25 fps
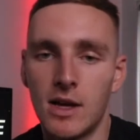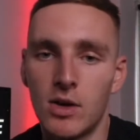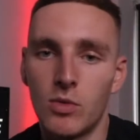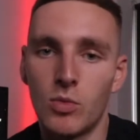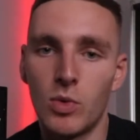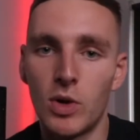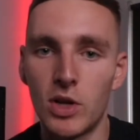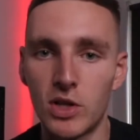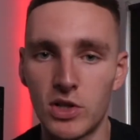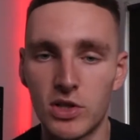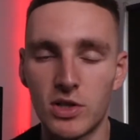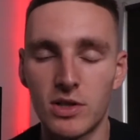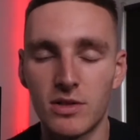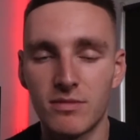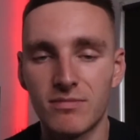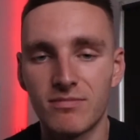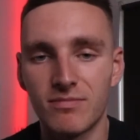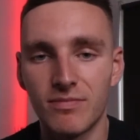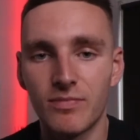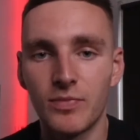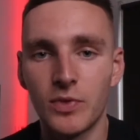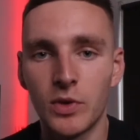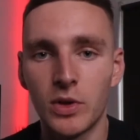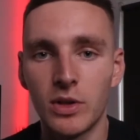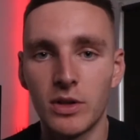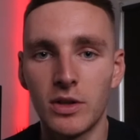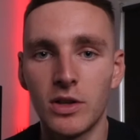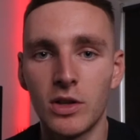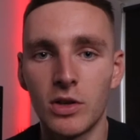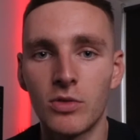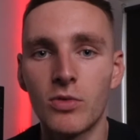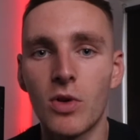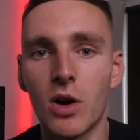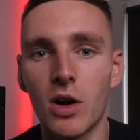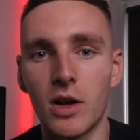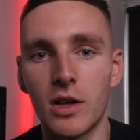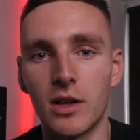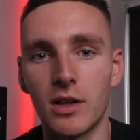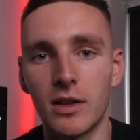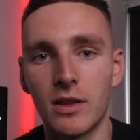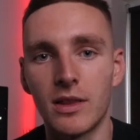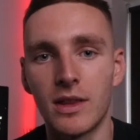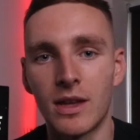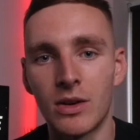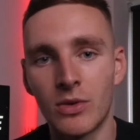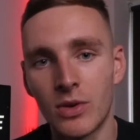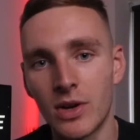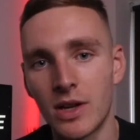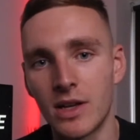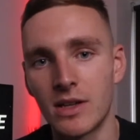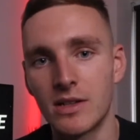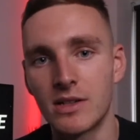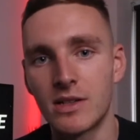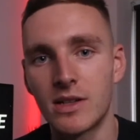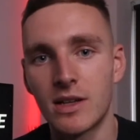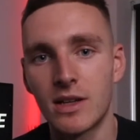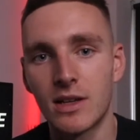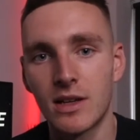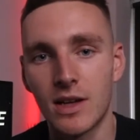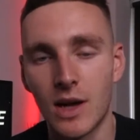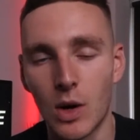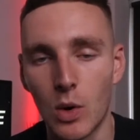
Which, you're right, there is.